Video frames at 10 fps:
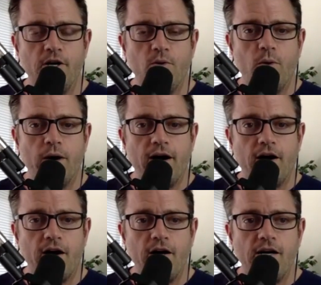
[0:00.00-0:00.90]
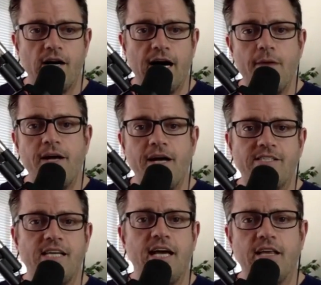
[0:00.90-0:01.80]
where I'm not
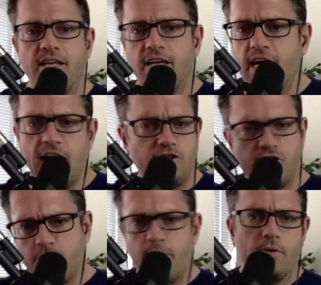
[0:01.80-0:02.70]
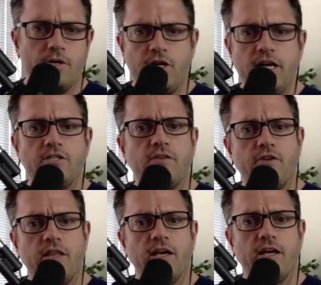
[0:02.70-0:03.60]
saying that I should just be able to change
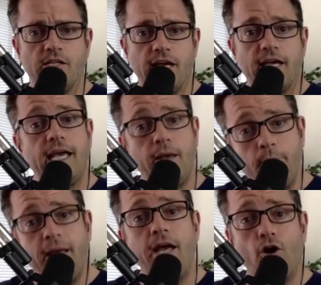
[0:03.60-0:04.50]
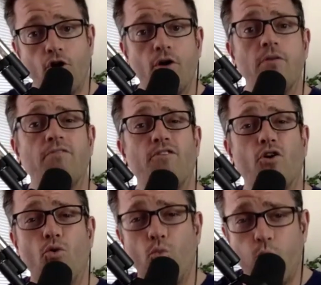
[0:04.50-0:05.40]
everything. And like, it may hurt for
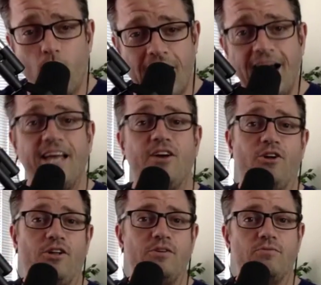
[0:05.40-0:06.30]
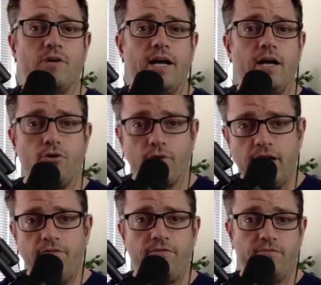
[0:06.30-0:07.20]
a while, right?
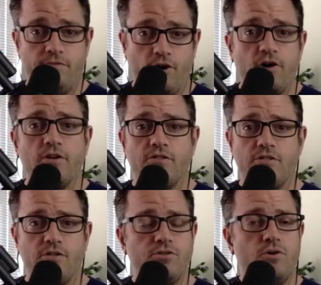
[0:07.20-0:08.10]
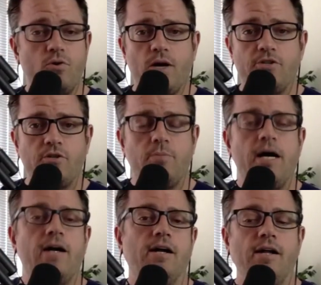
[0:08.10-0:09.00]
Grief hurts. There's no question
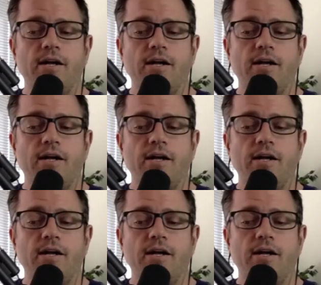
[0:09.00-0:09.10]
about it.